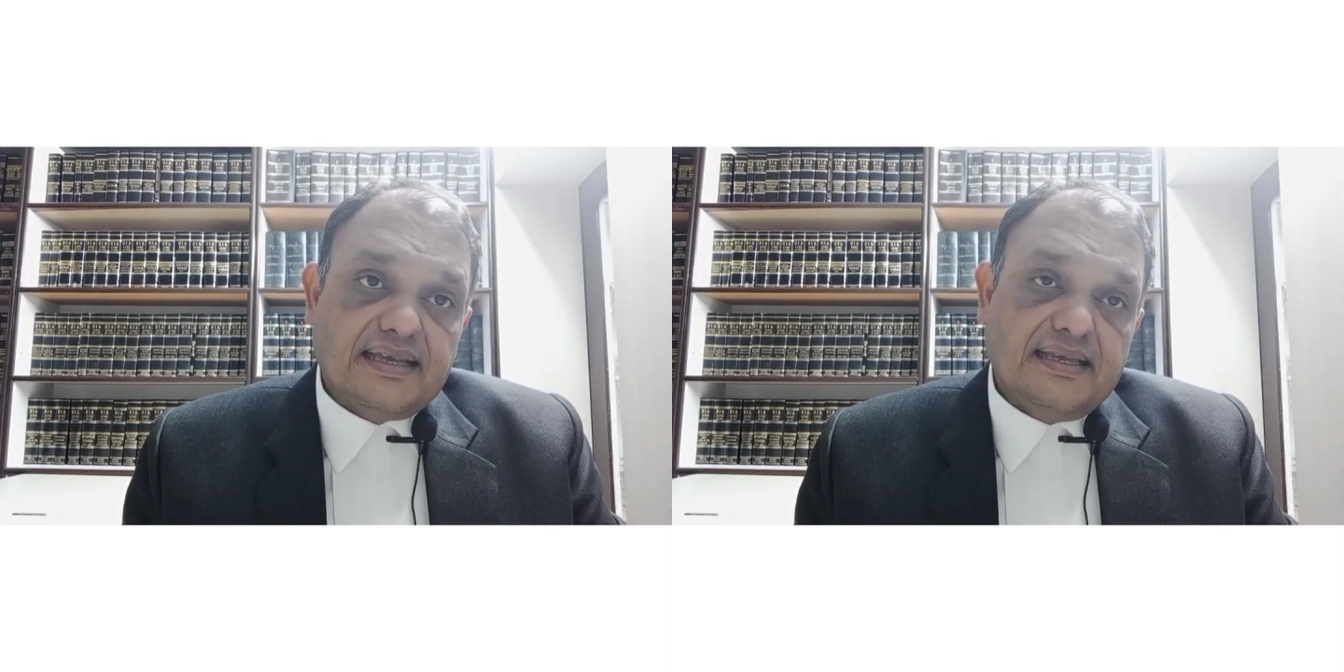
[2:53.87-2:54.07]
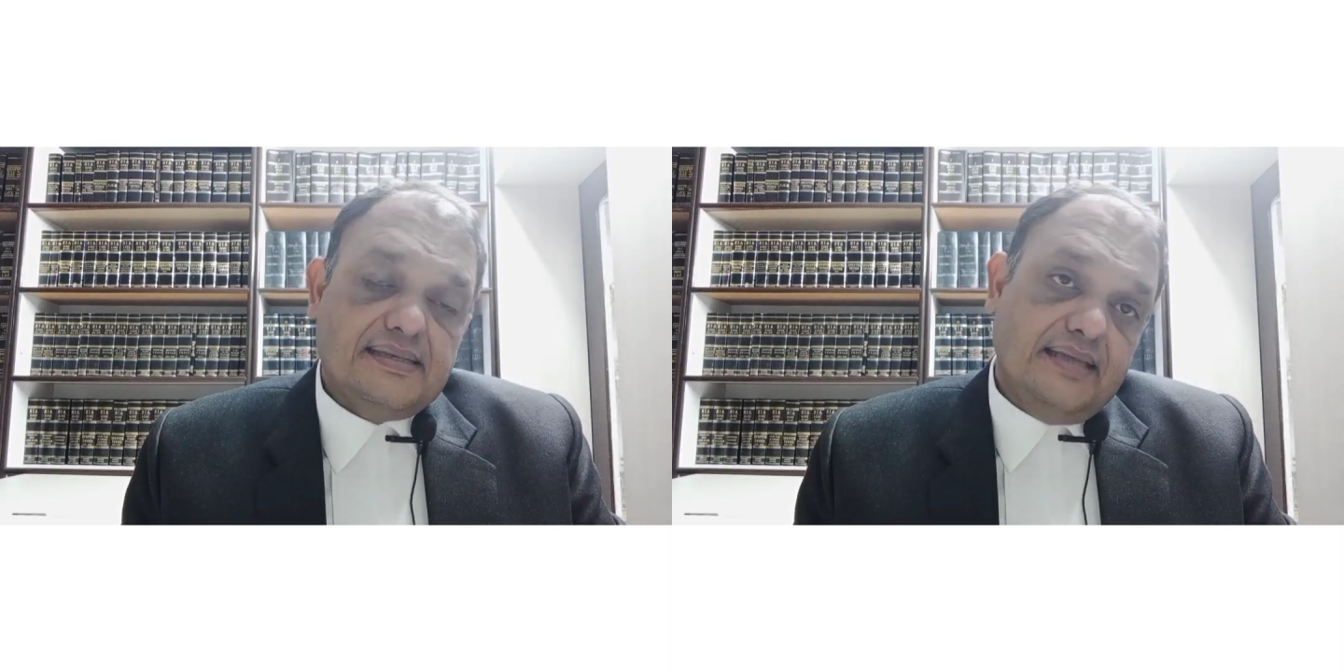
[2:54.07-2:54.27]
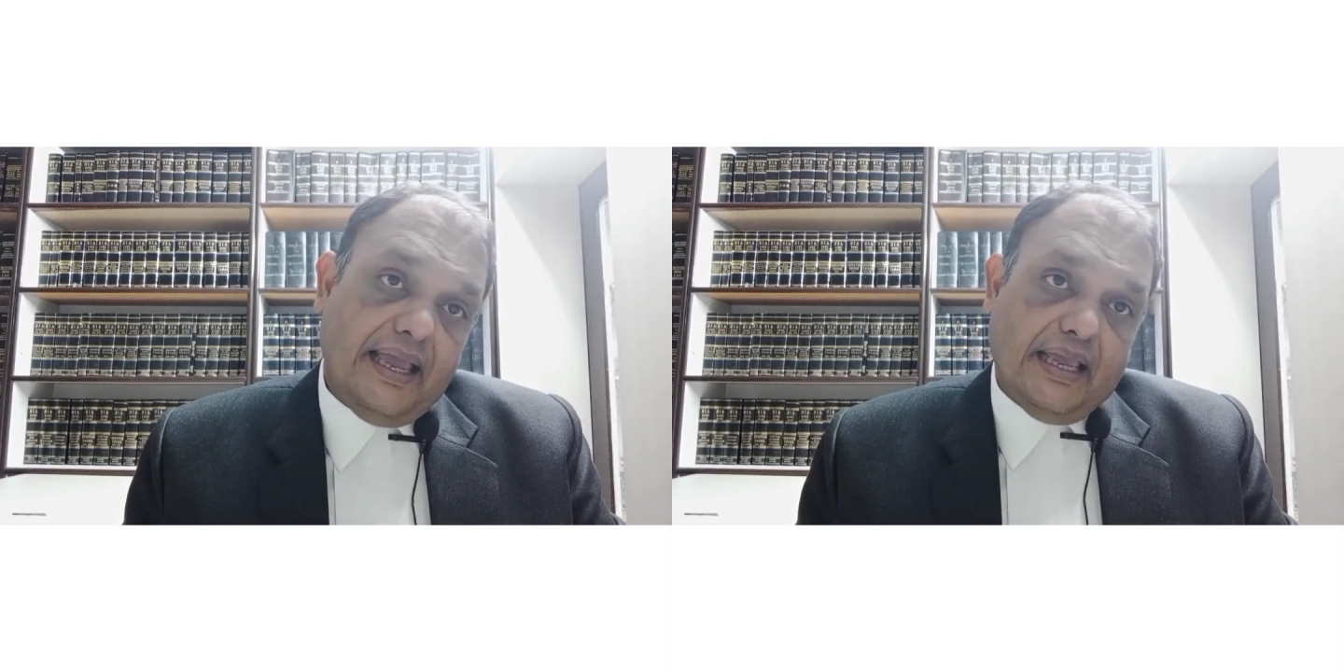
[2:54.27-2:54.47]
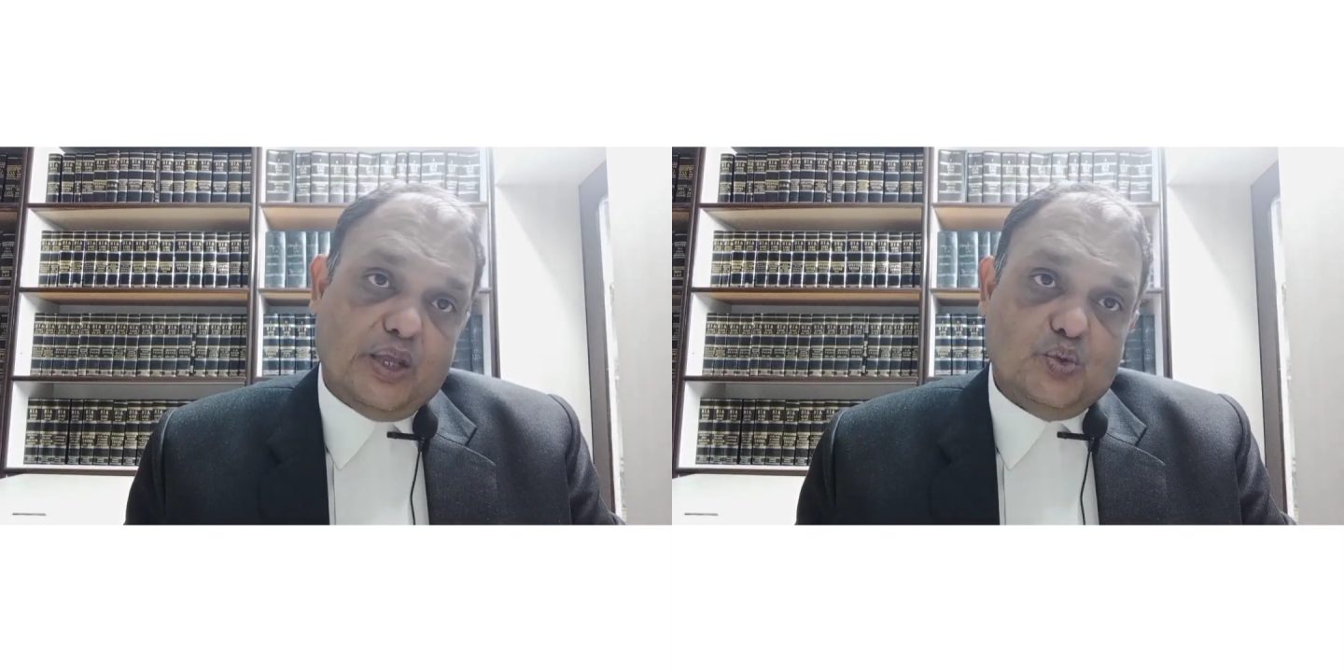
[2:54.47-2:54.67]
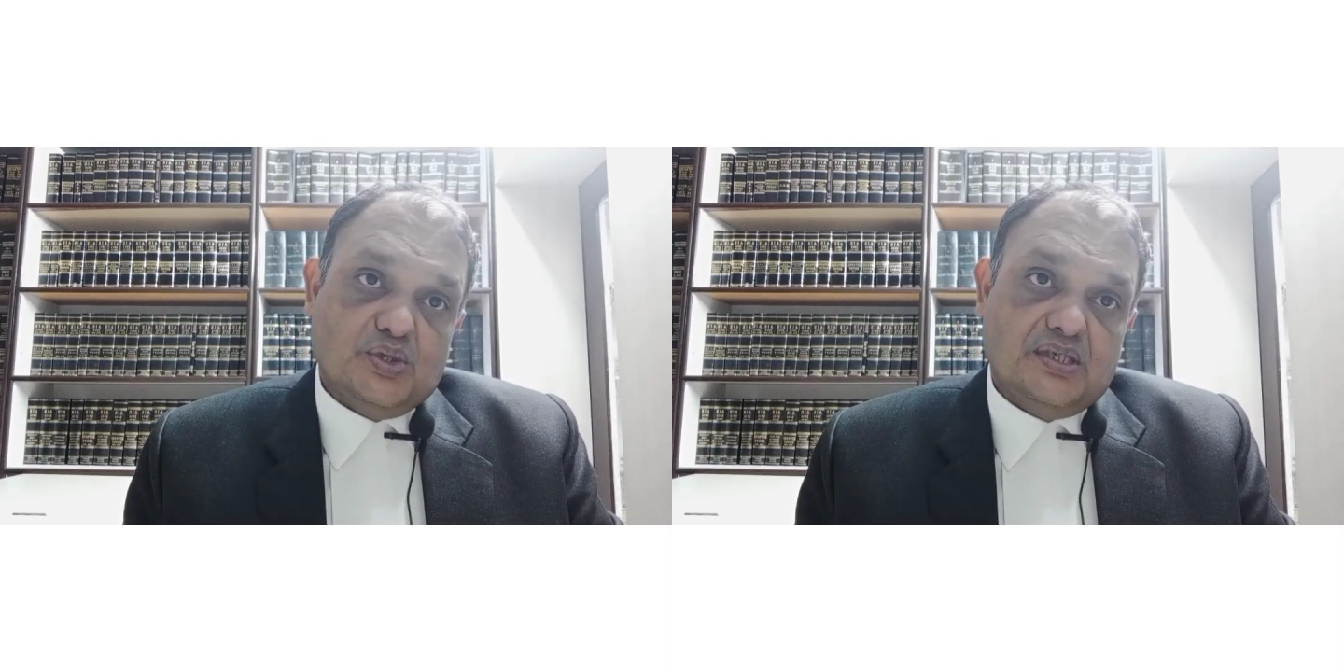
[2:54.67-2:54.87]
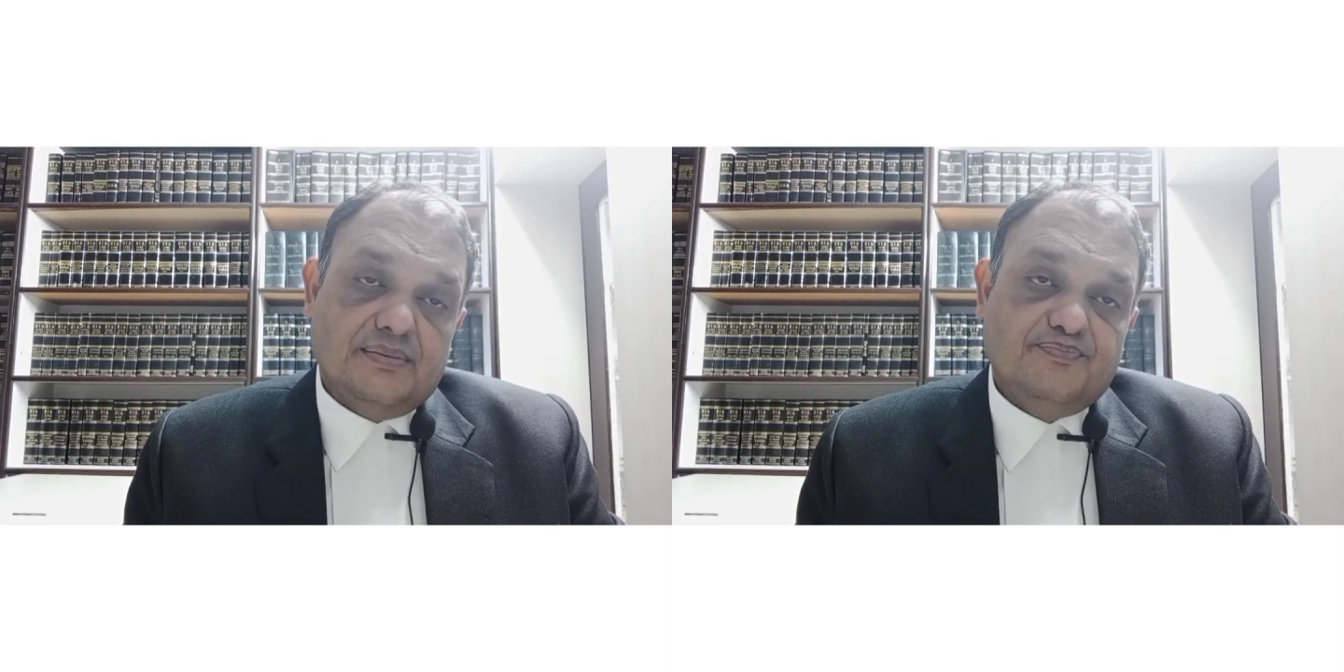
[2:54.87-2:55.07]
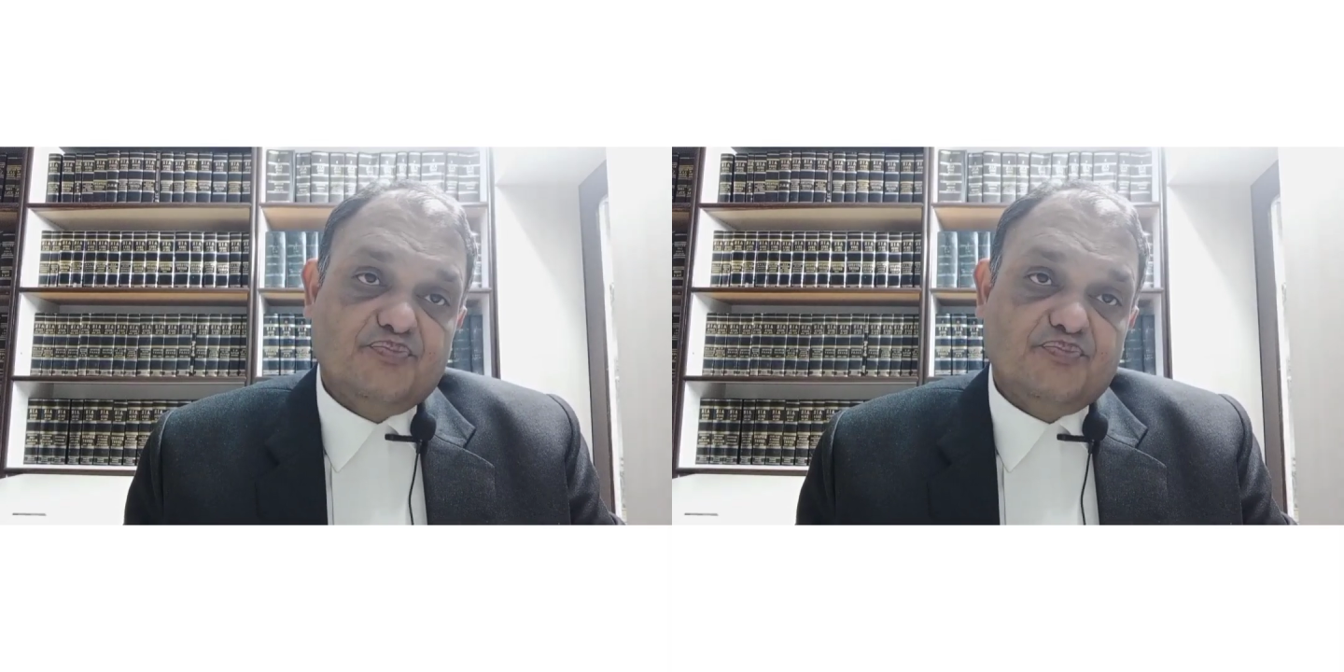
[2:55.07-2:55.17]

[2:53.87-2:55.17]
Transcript: against the accused.